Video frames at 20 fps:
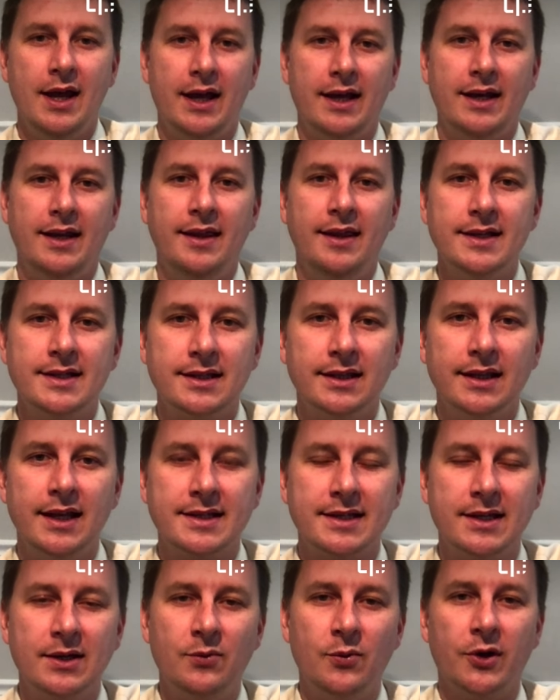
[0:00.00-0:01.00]
And in this
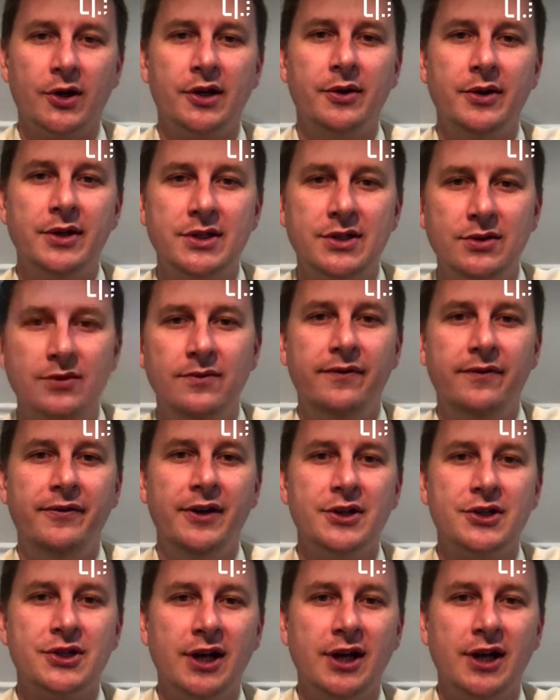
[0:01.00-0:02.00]
lesson, we're going to
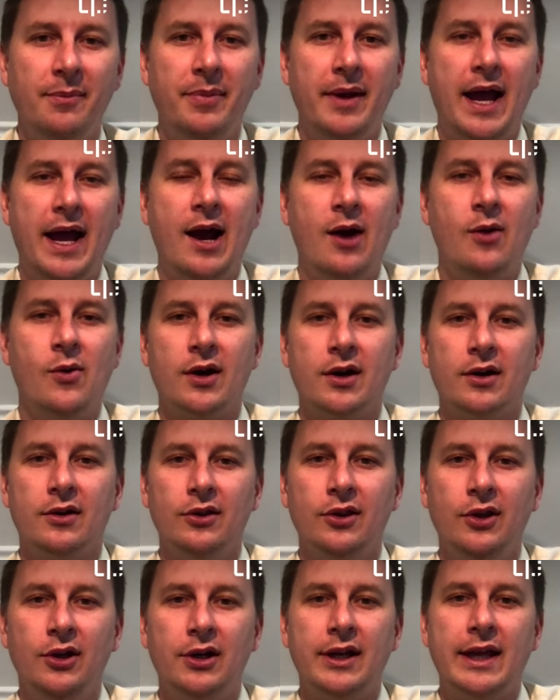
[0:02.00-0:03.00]
finish up our
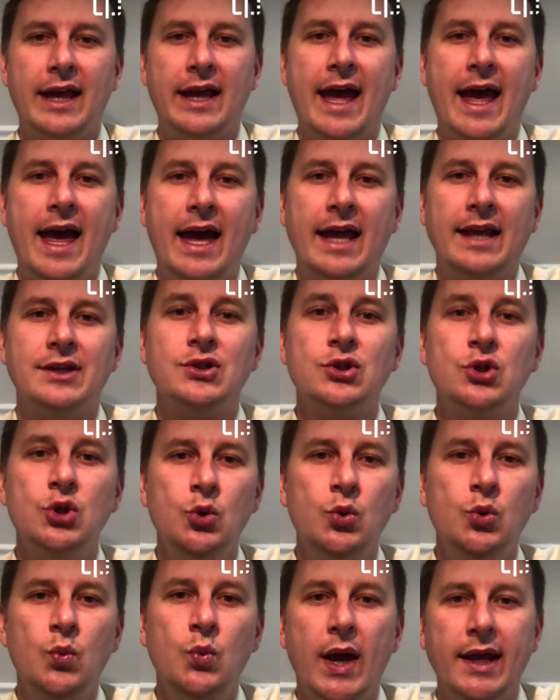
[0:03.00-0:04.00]
look at
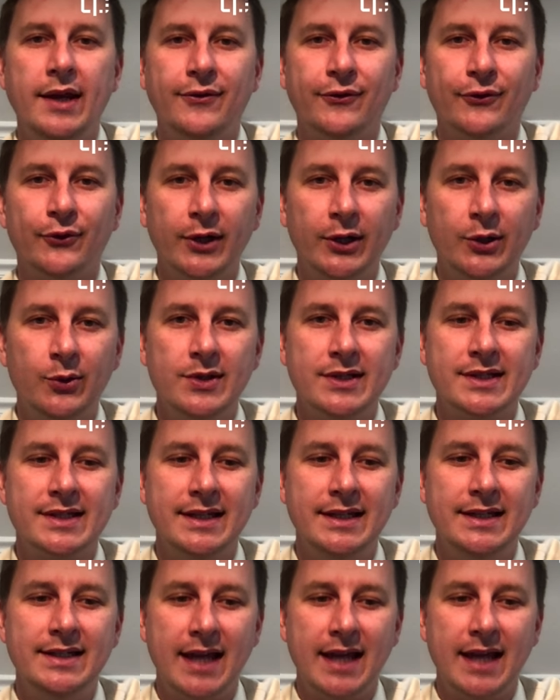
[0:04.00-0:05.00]
two-way
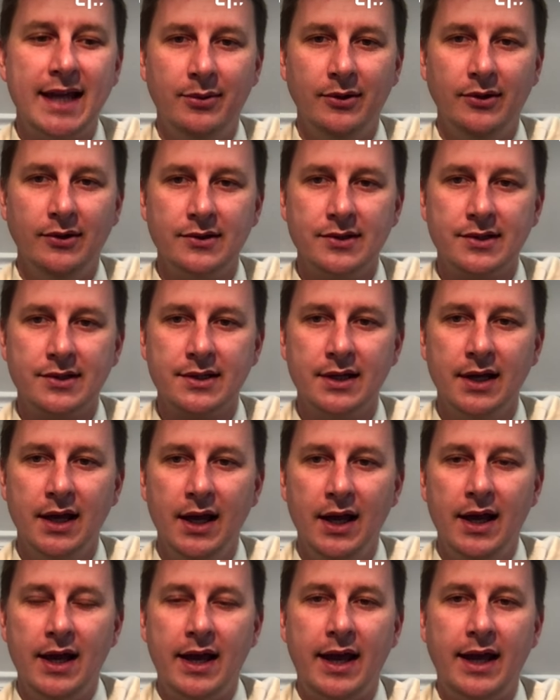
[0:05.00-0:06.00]
frequency tables.
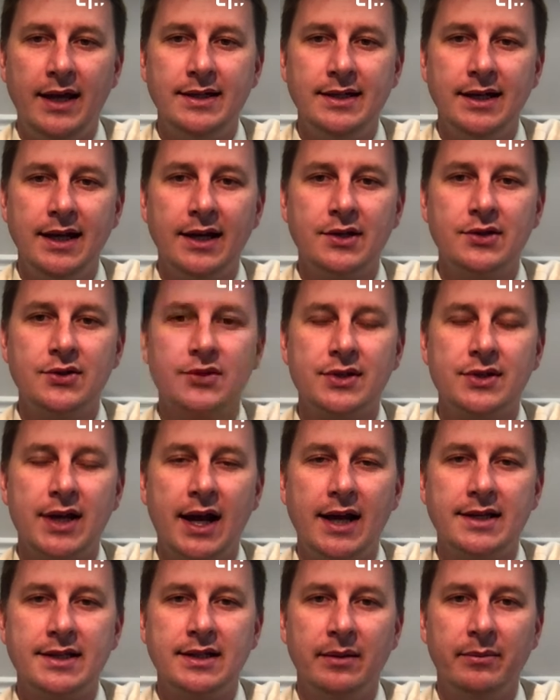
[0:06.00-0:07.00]
And in
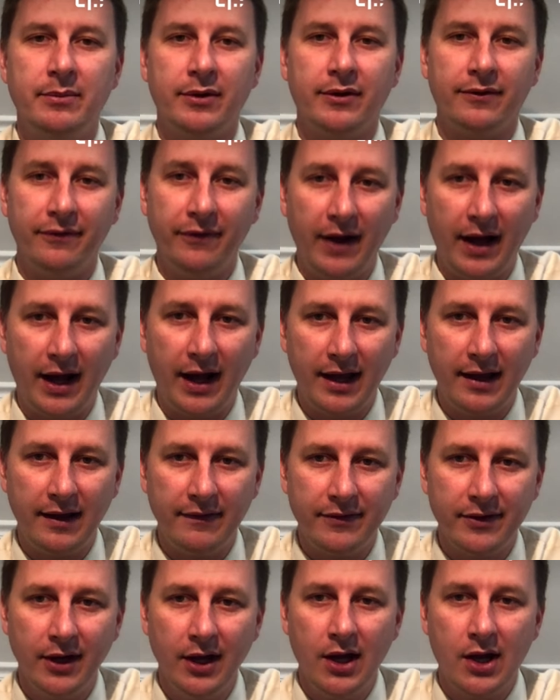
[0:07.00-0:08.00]
exercise number
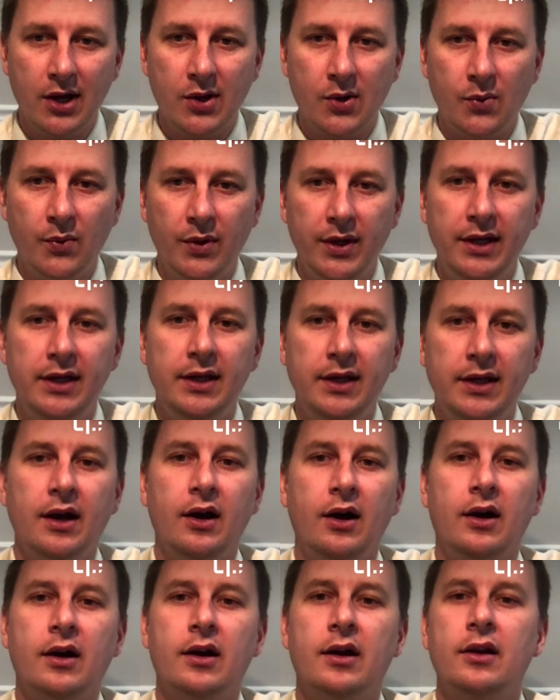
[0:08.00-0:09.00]
5, we
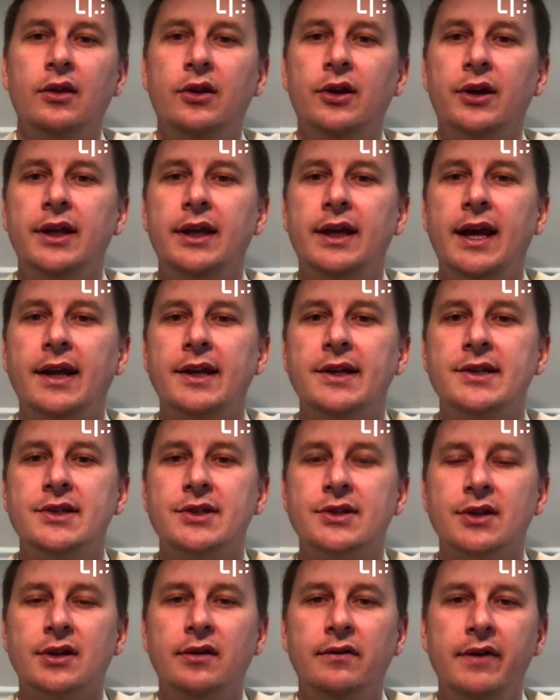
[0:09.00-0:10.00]
are looking at a
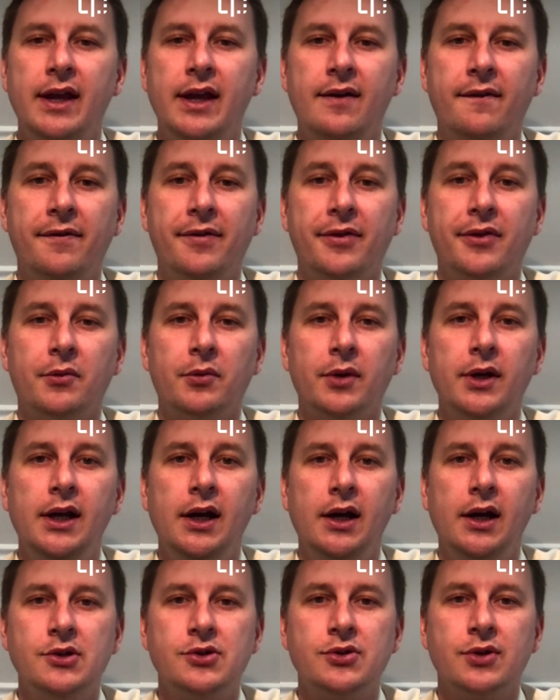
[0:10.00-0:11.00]
survey of
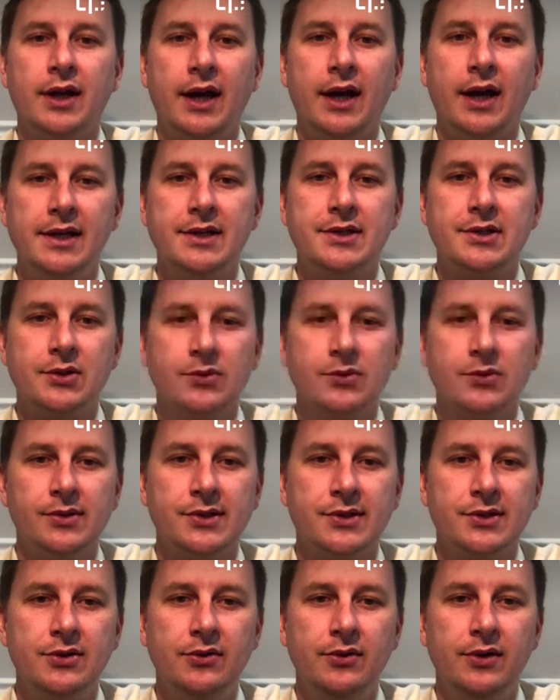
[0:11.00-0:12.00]
300 high school
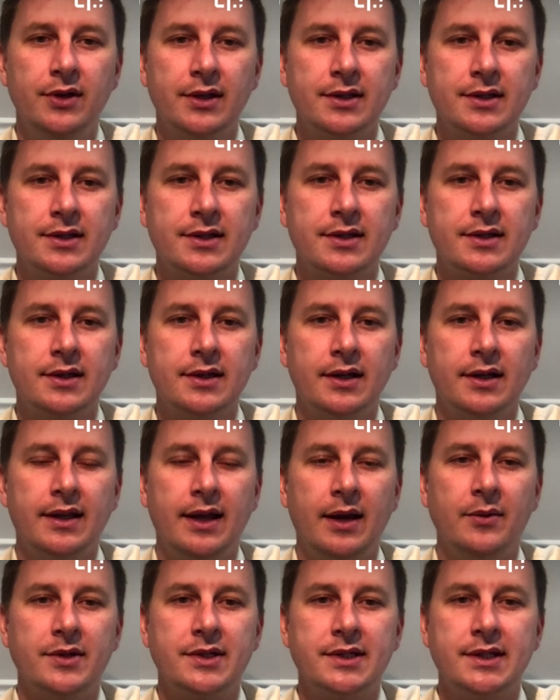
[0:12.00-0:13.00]
students
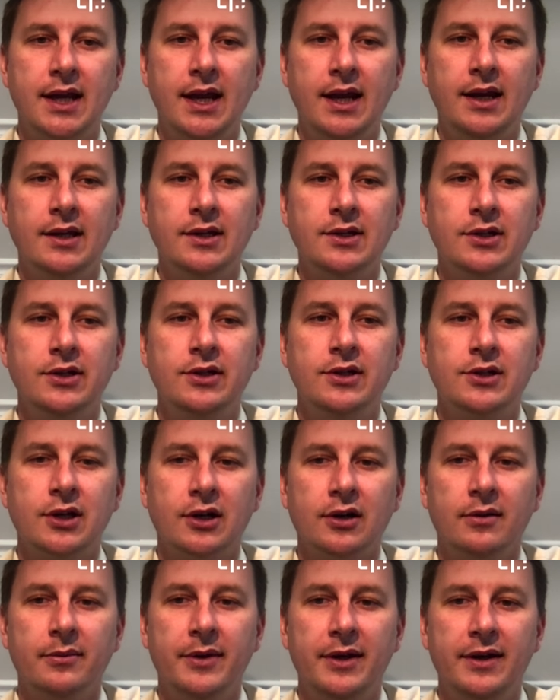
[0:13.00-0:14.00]
that was taken to
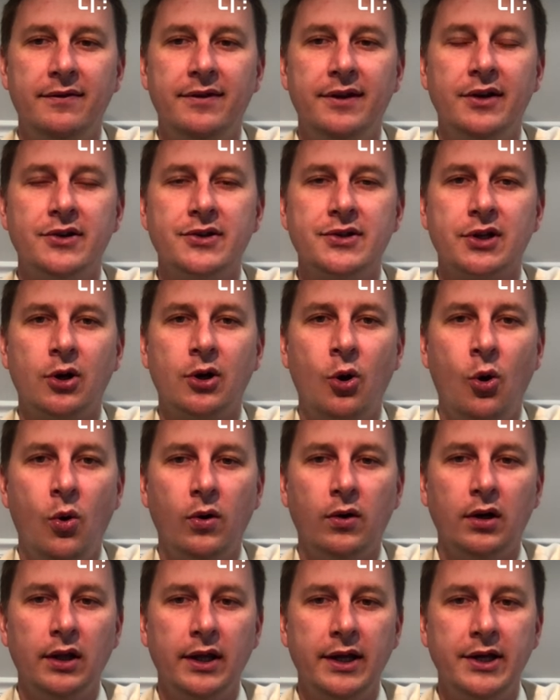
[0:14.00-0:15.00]
determine if there's a
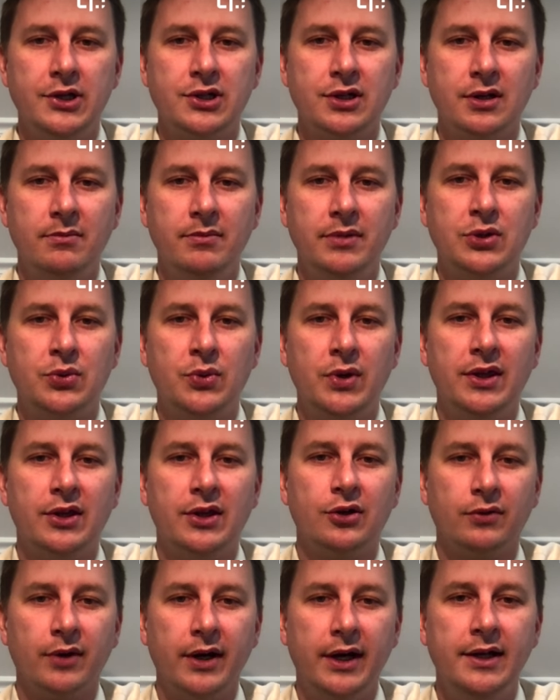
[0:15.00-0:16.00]
correlation between the
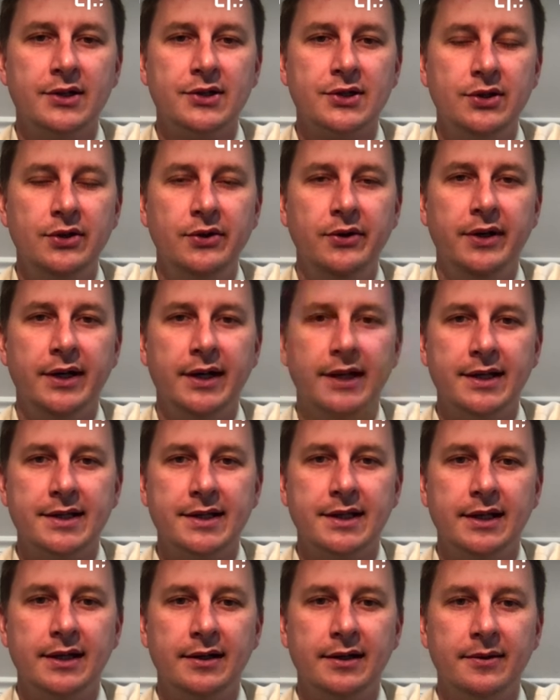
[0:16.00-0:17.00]
grade a student
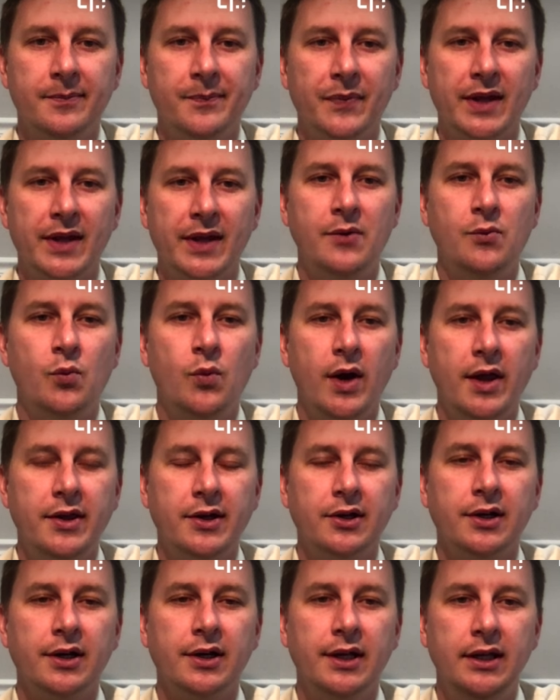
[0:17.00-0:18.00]
is in and
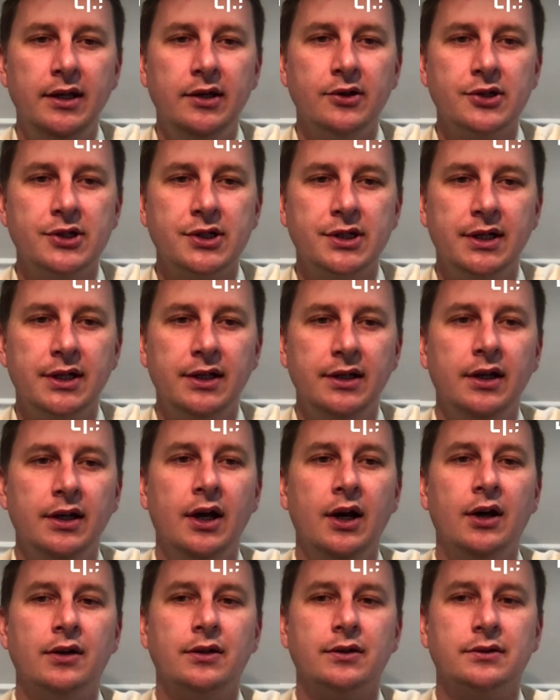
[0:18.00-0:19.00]
whether he or she
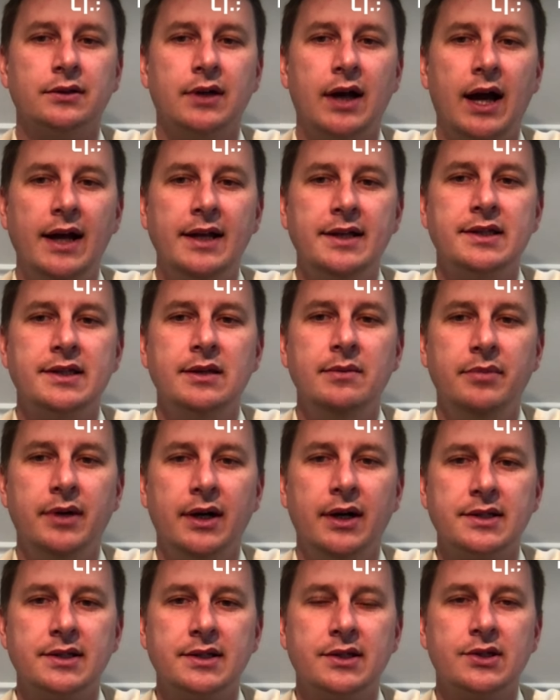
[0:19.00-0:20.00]
rides the
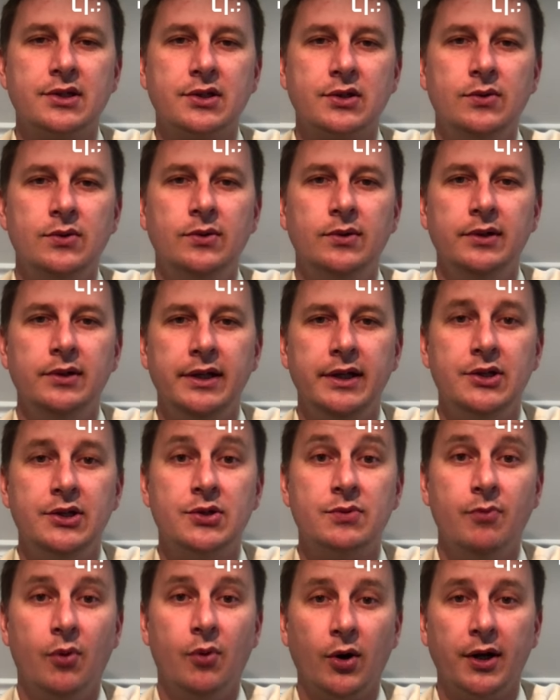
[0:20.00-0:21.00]
bus to school
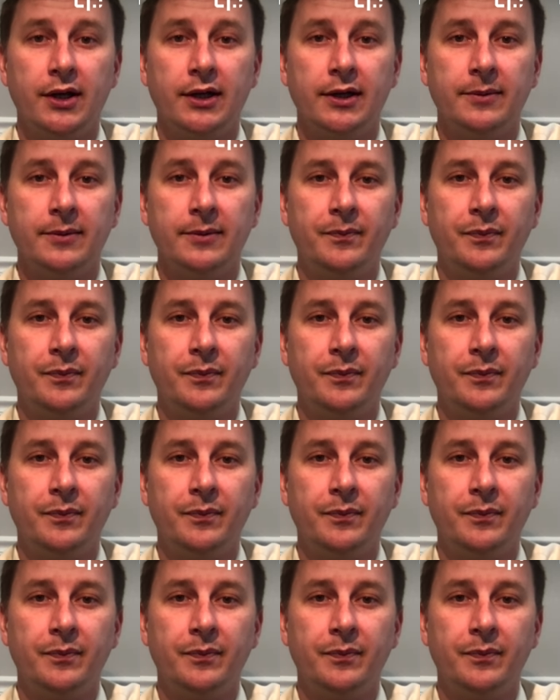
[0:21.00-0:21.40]
each morning.